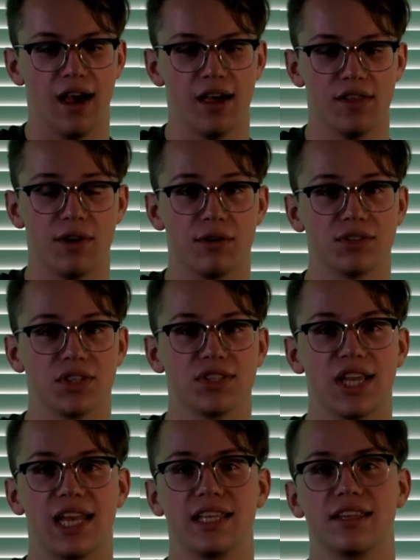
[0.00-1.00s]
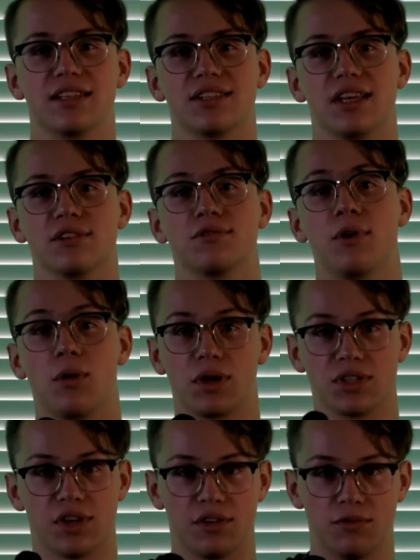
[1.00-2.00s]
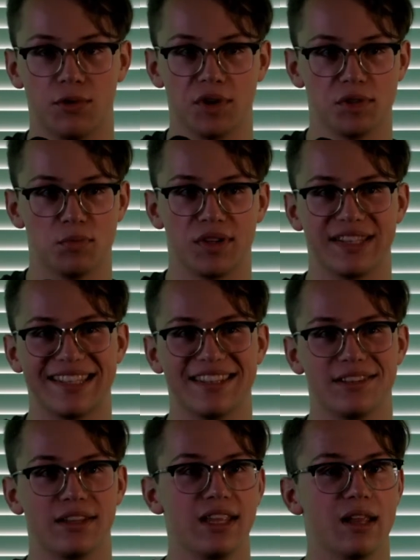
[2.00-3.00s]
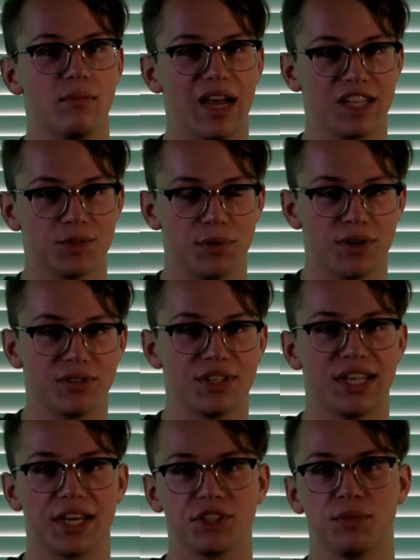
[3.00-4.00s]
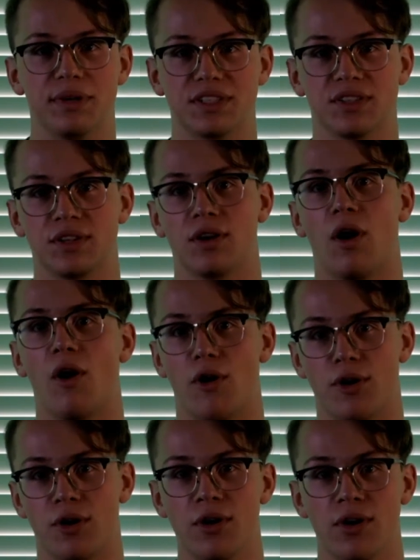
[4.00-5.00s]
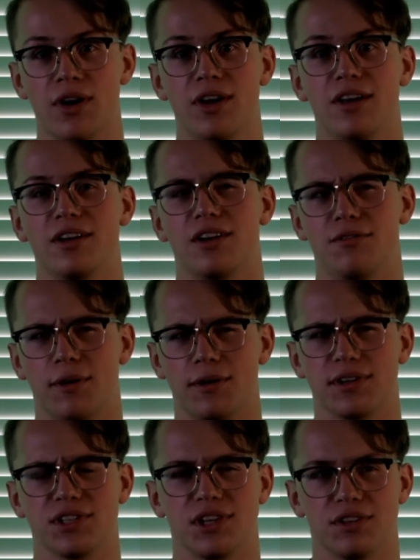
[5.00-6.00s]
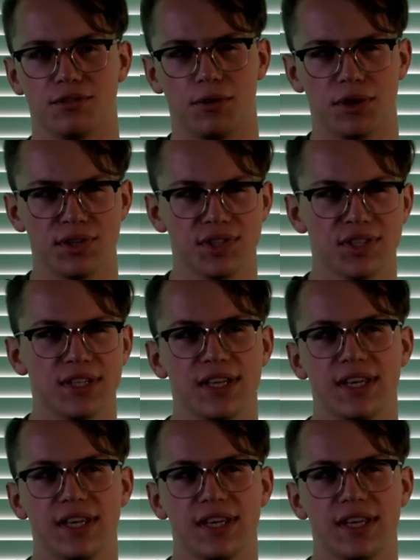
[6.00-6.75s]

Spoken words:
There is a setting that says focus on voice, but in my experience, it actually makes it harder to focus on the voice.